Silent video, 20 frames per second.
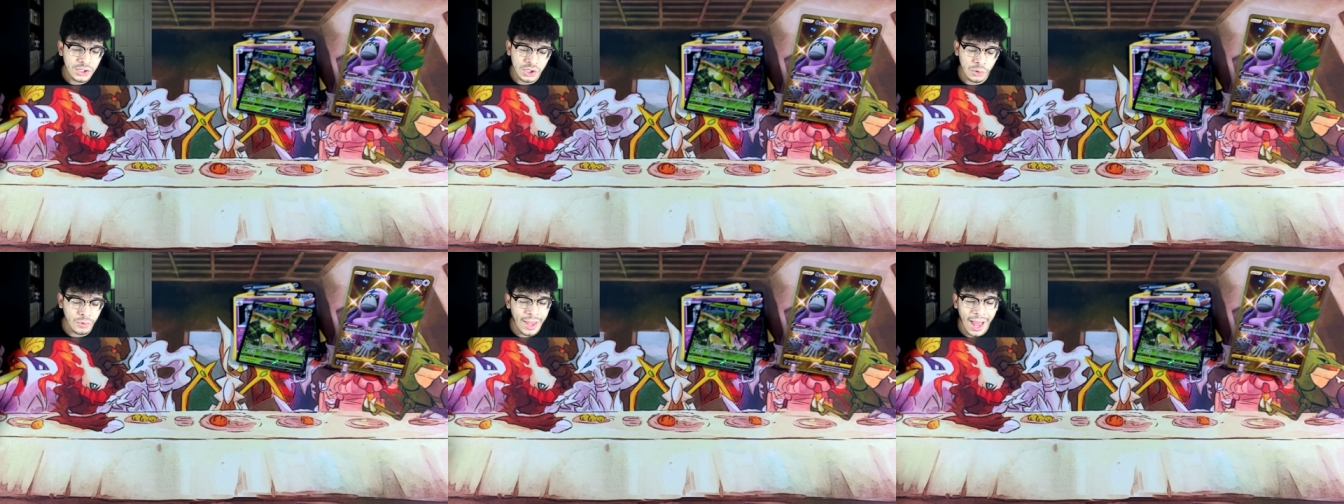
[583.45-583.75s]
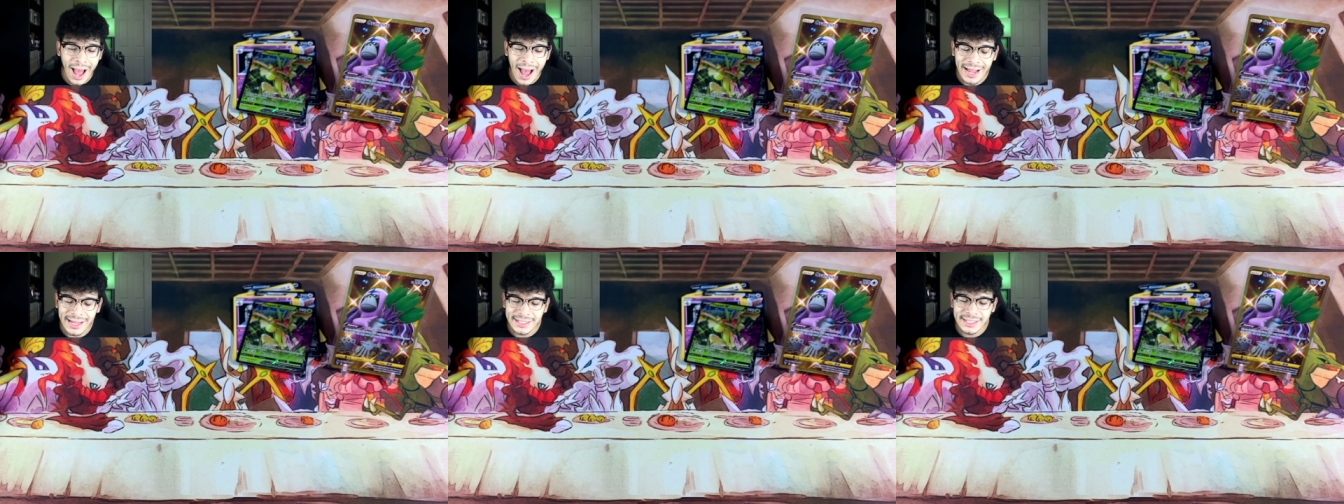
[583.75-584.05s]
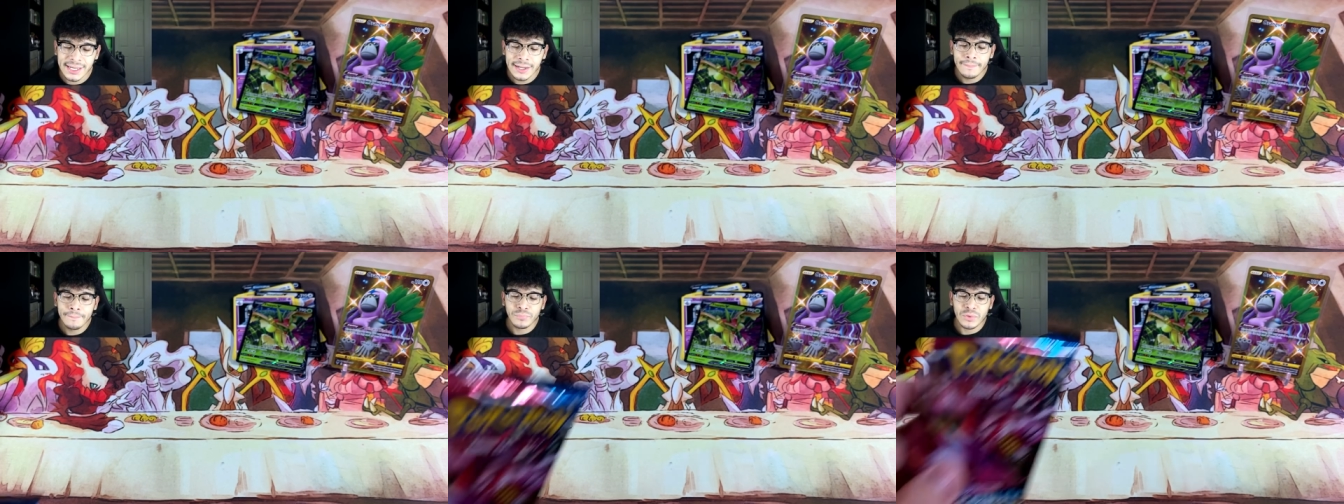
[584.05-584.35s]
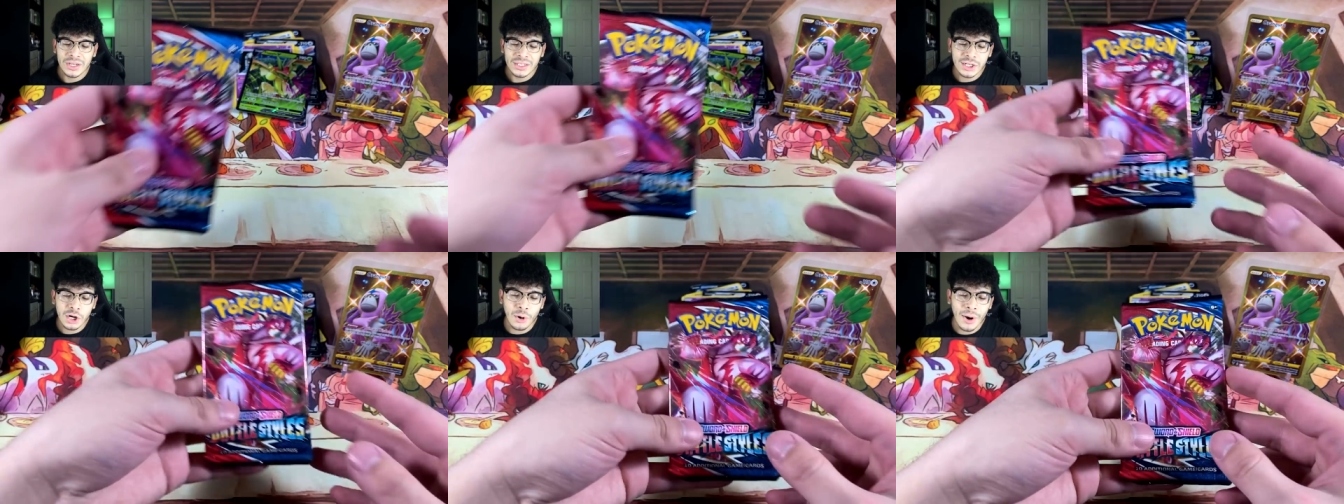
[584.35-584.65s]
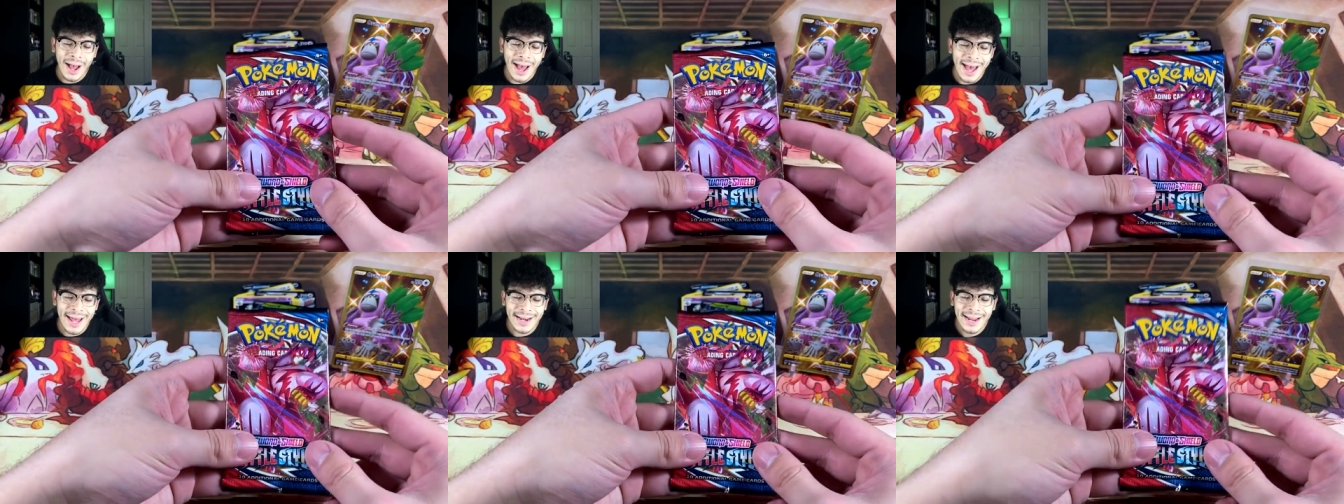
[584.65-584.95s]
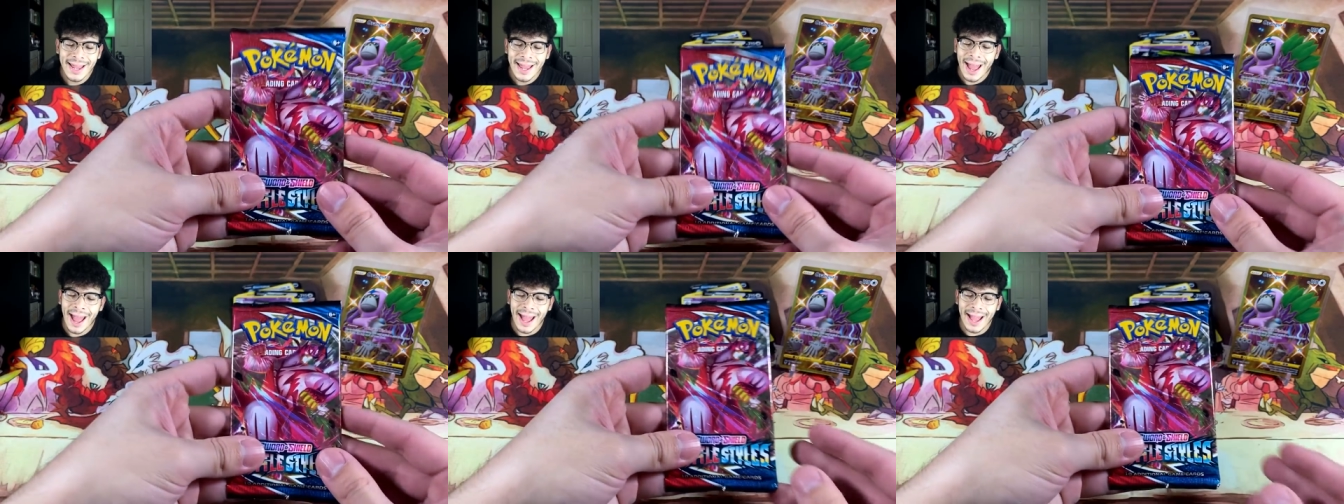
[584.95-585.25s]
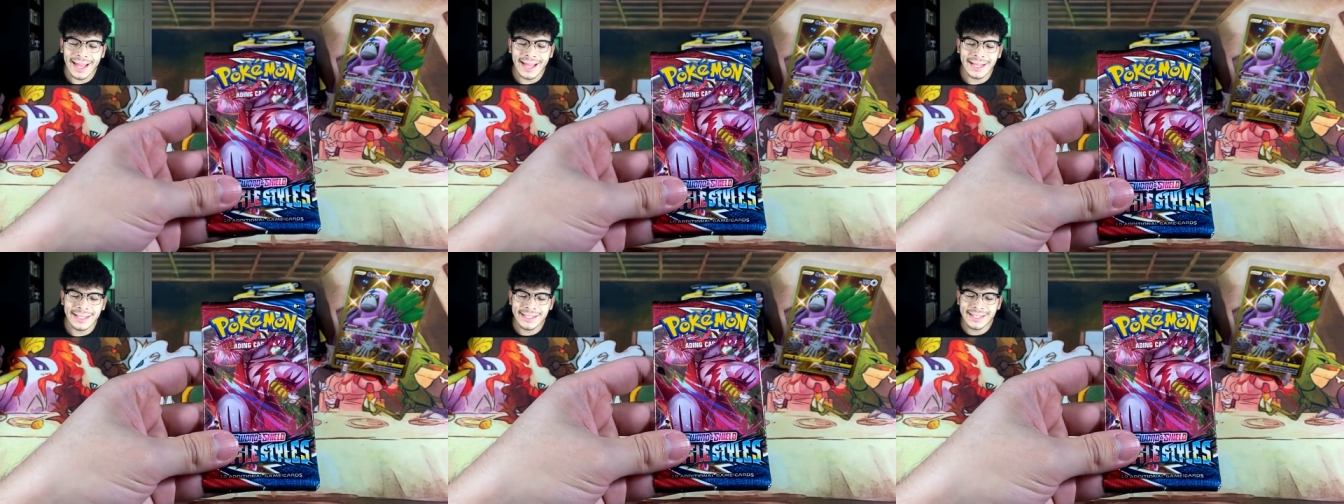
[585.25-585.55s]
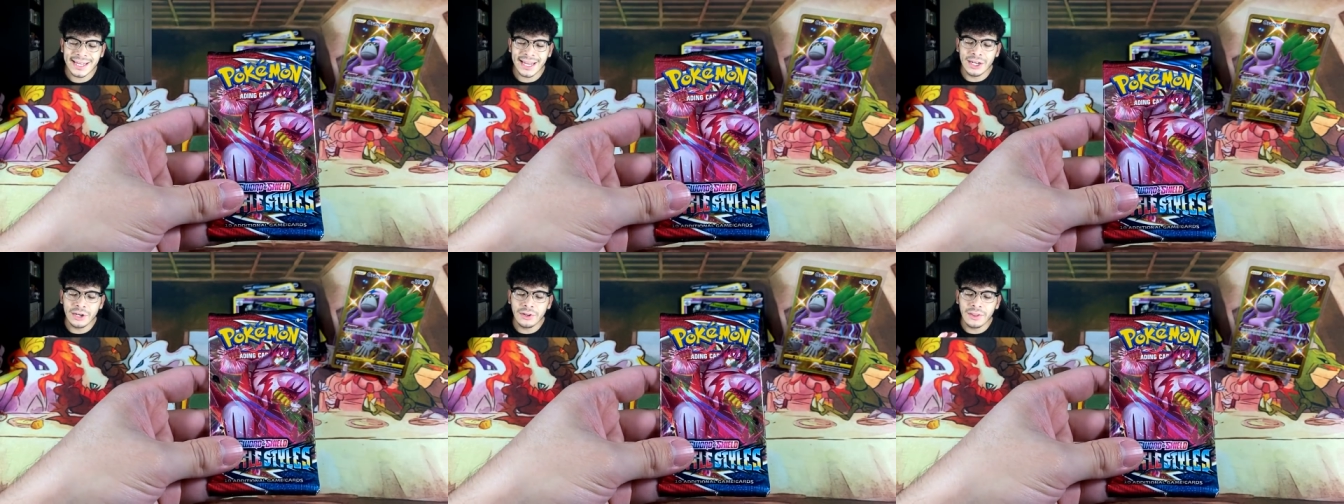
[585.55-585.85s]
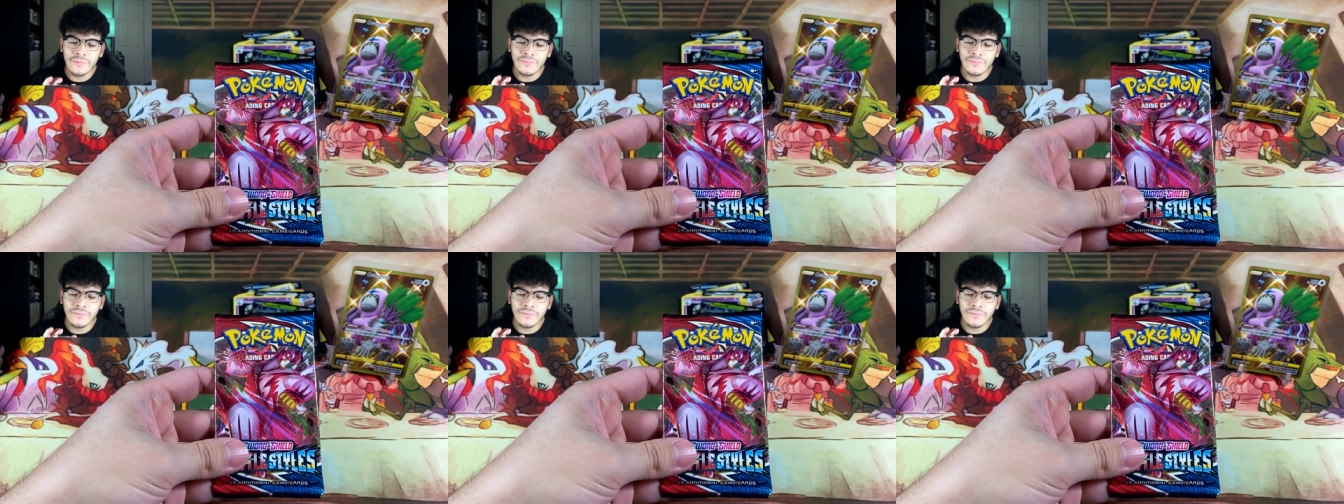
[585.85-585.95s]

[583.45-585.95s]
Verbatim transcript: So guys, let's go ahead and continue